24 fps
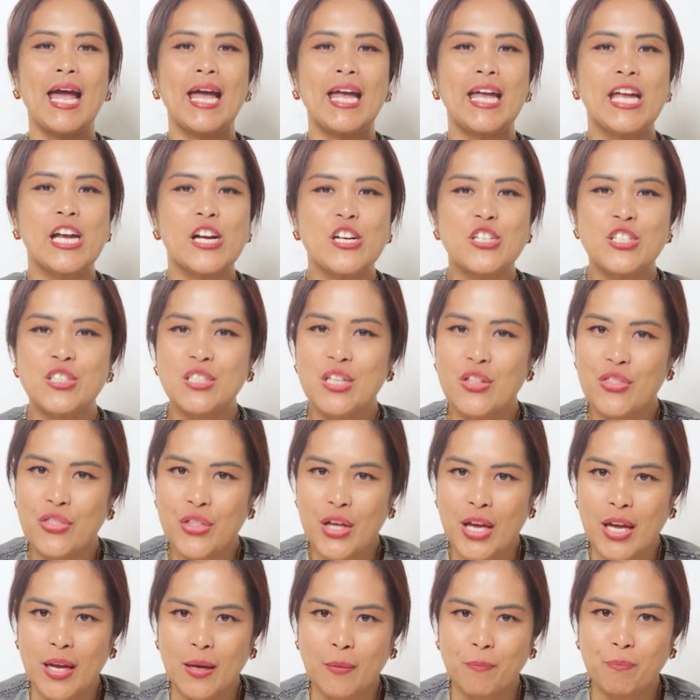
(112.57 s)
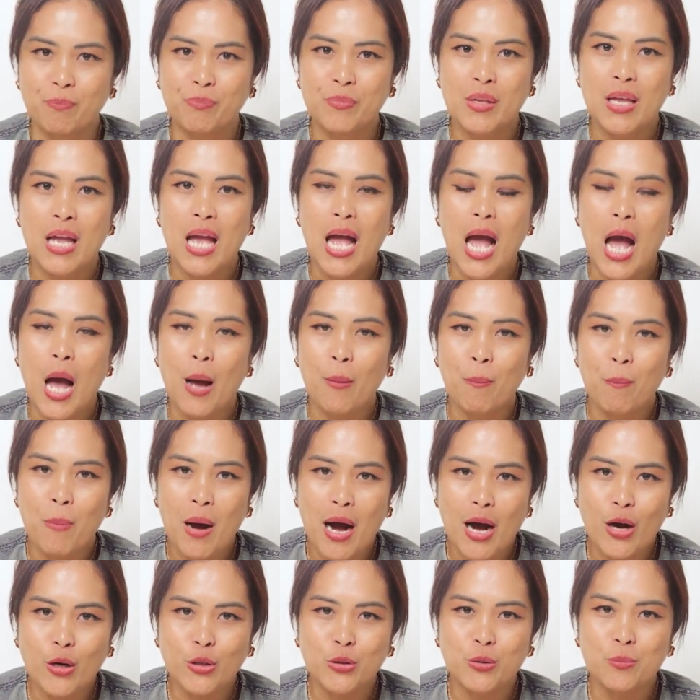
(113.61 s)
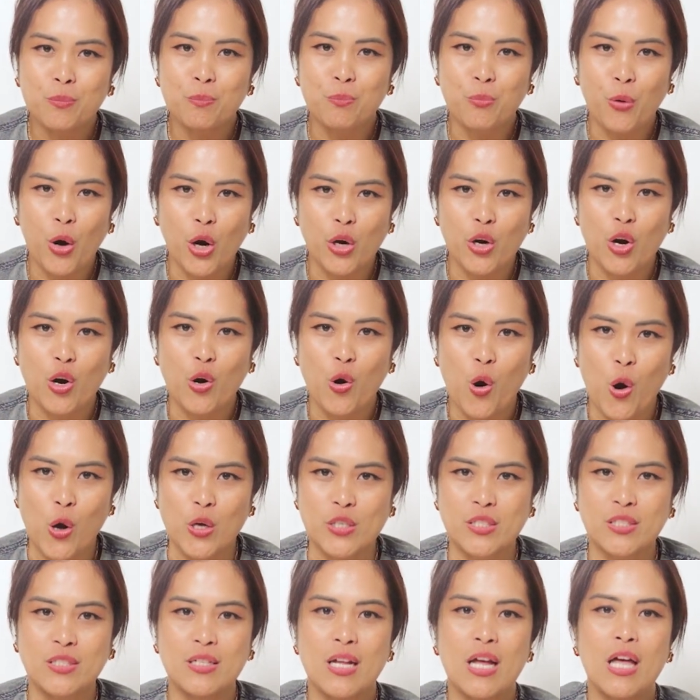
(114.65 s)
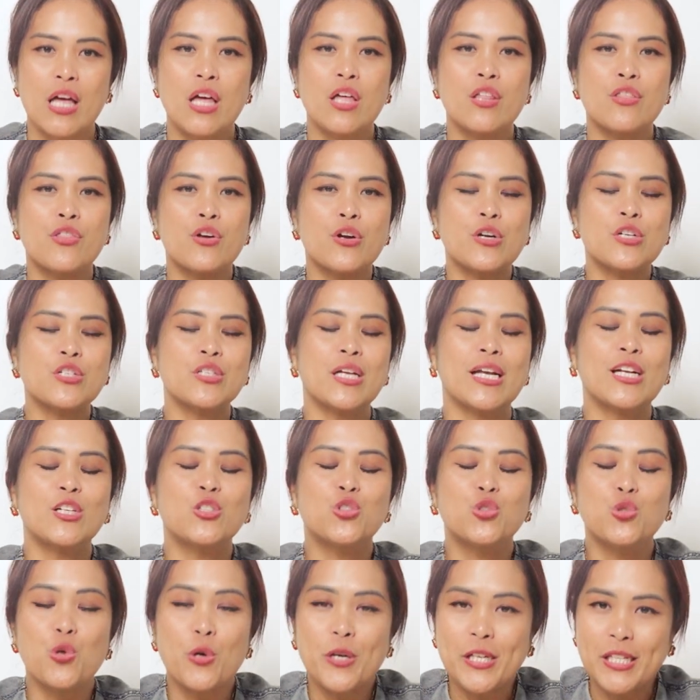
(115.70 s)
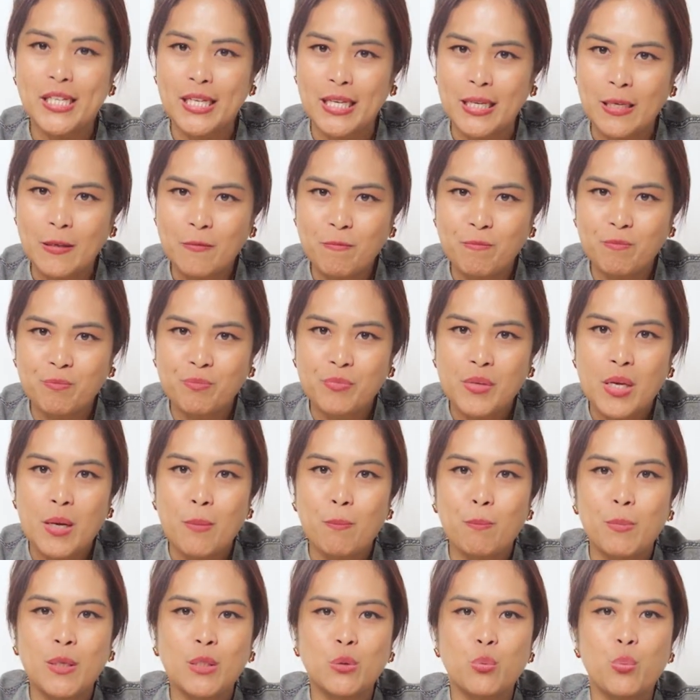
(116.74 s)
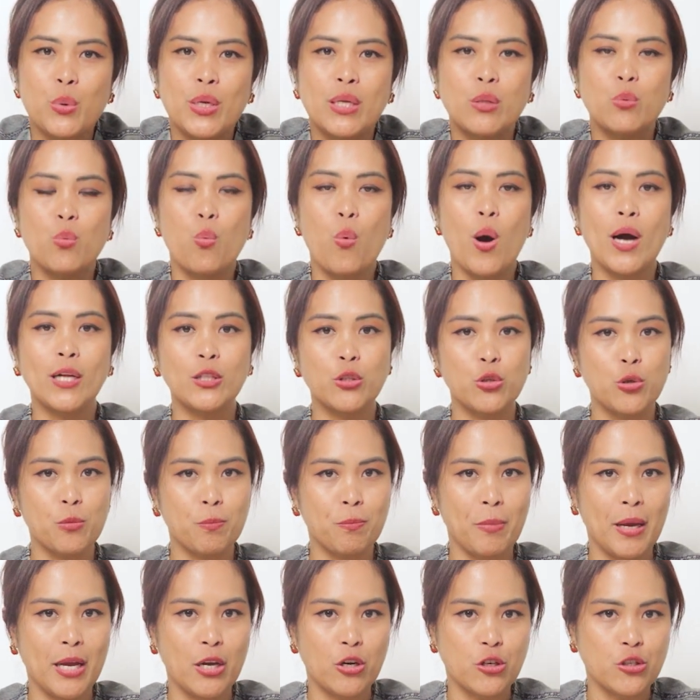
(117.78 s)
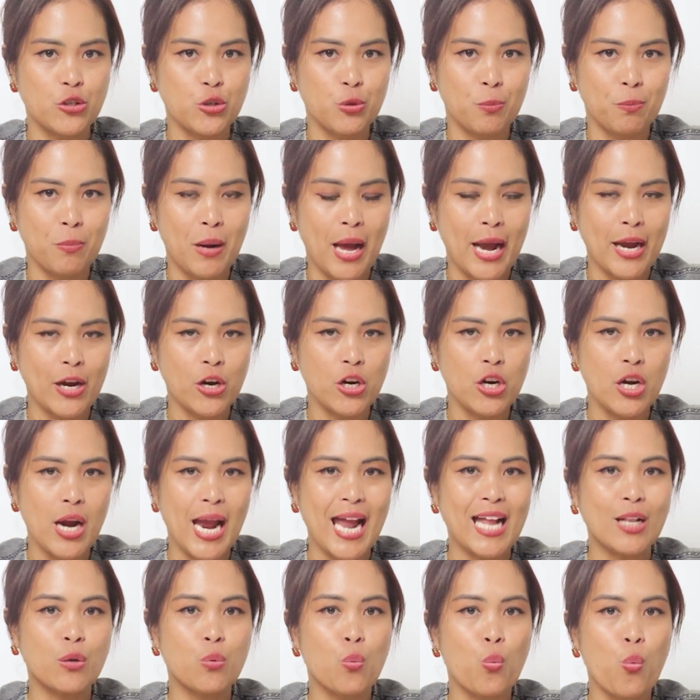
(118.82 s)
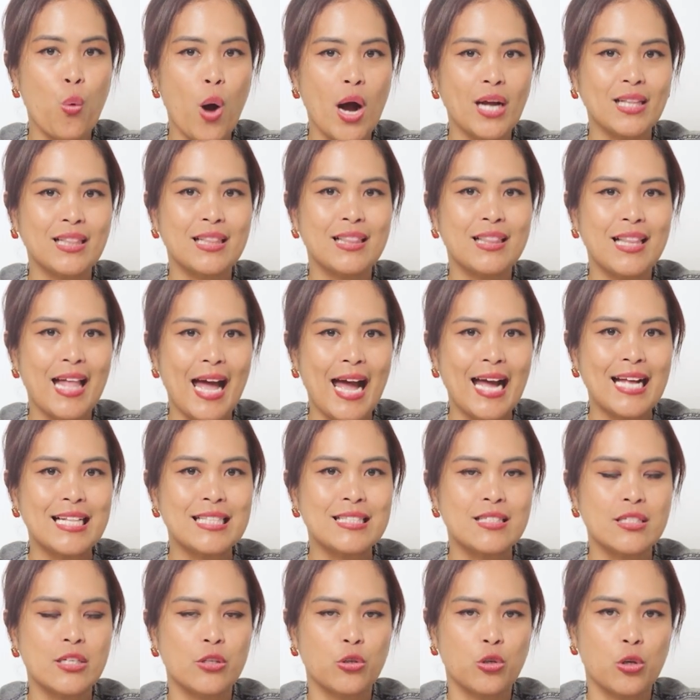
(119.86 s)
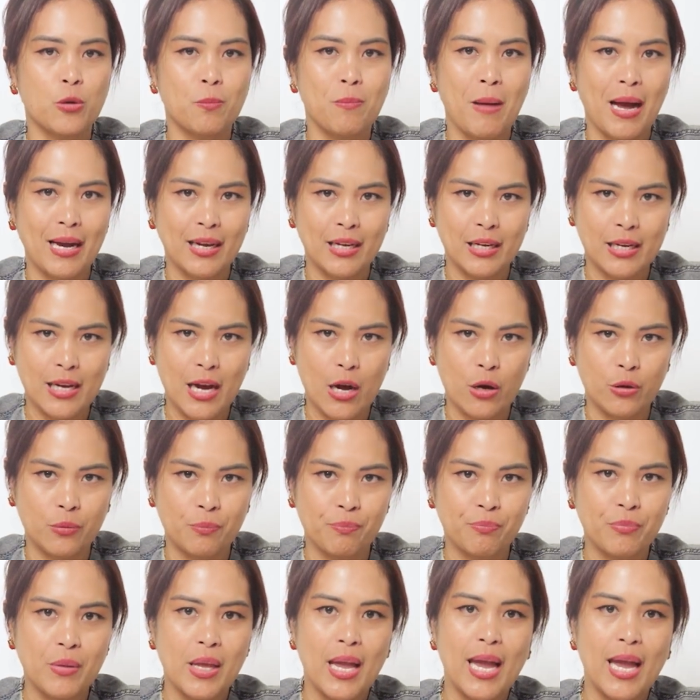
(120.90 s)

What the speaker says: Here's the thing about product cost. There's a journey between what you pay your supplier and what lands in your bank account.